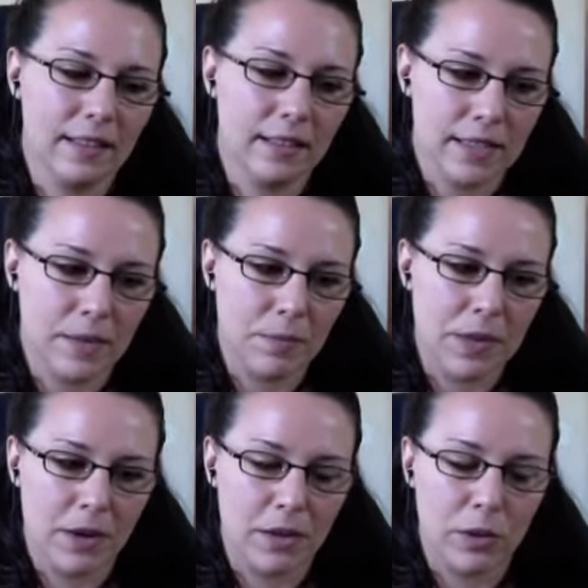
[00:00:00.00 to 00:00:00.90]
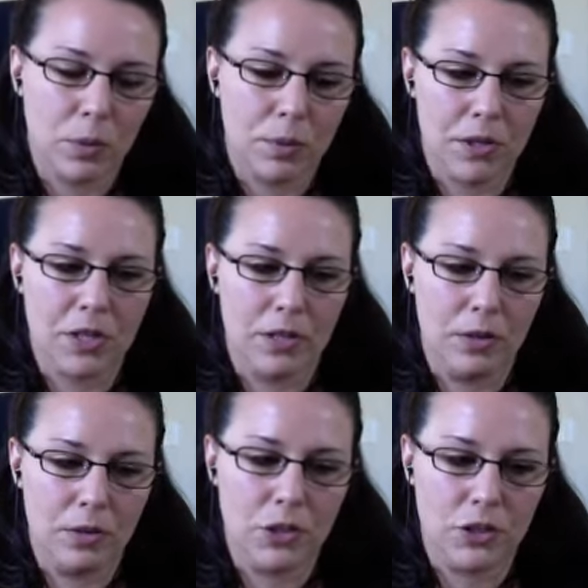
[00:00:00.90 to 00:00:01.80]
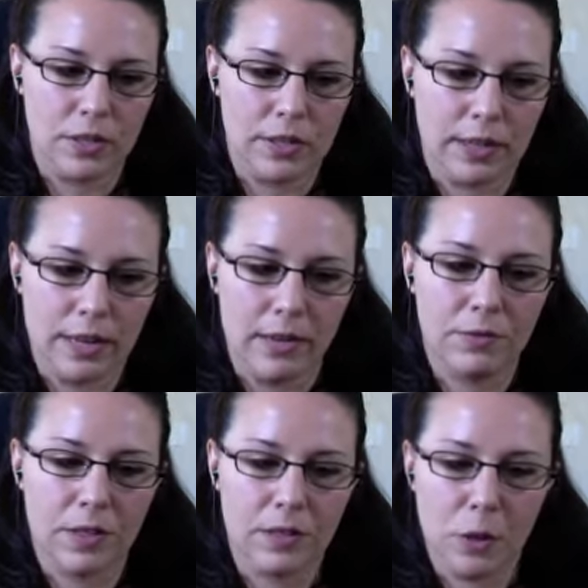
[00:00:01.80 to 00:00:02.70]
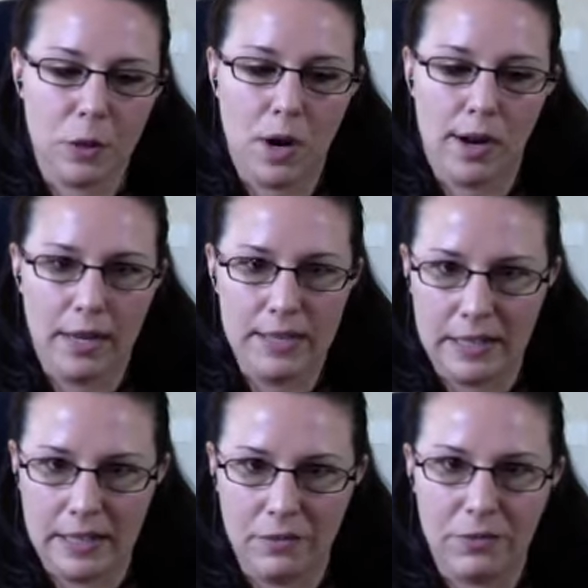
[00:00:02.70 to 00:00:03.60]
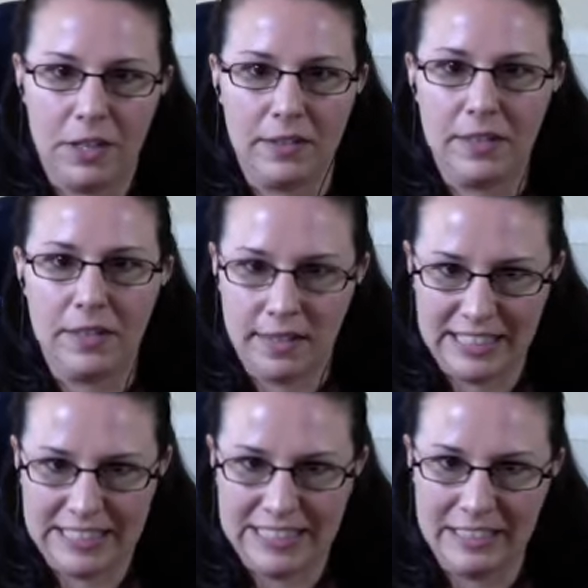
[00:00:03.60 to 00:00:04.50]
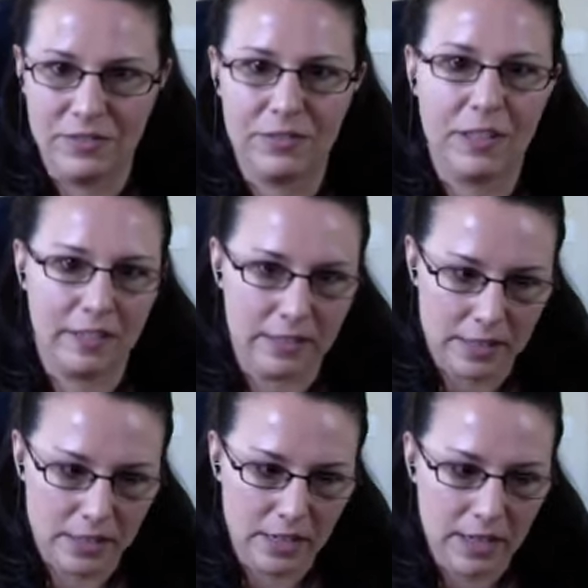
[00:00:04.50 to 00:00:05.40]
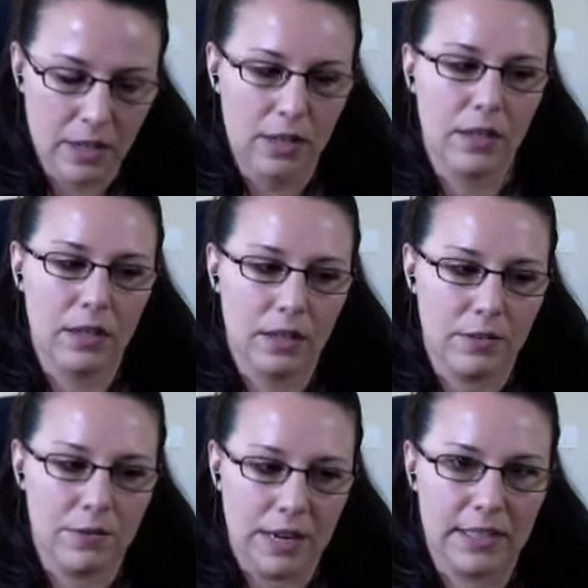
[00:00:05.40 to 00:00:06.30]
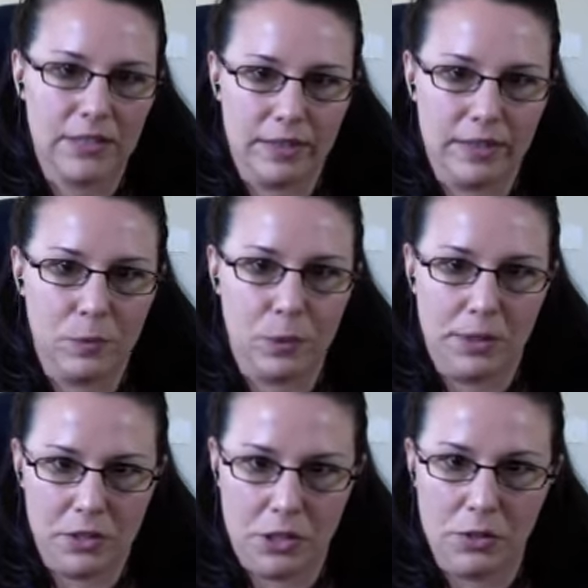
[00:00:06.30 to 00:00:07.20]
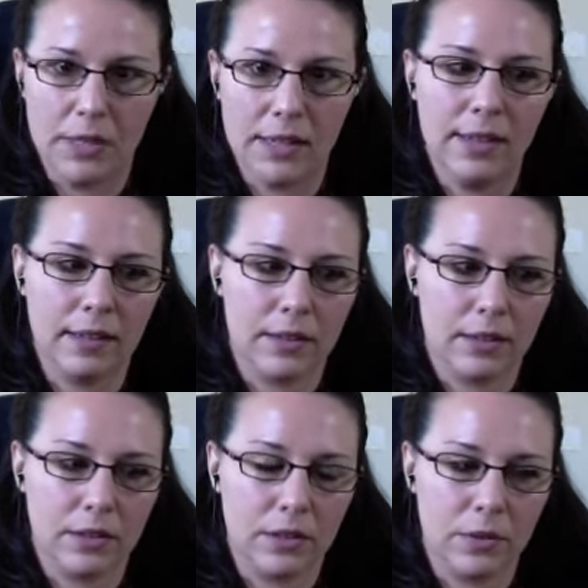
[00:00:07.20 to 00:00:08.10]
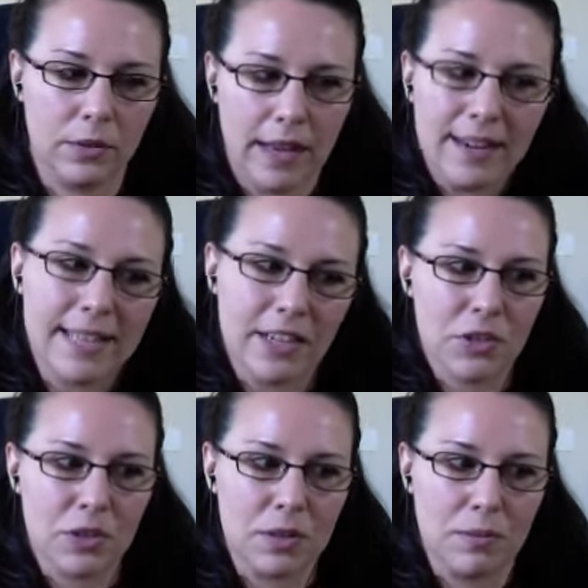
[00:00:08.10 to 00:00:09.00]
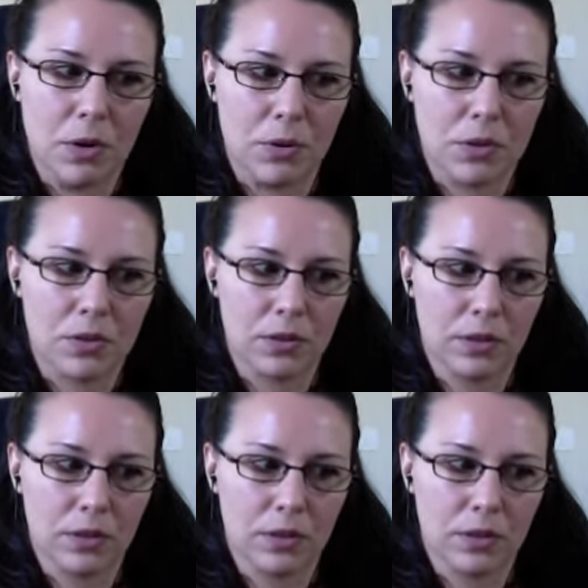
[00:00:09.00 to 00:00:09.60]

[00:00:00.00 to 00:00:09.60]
some theoretical person who's just like infinitely wise and infinitely kind and infinitely effective at what they're doing, you know, that is actually the most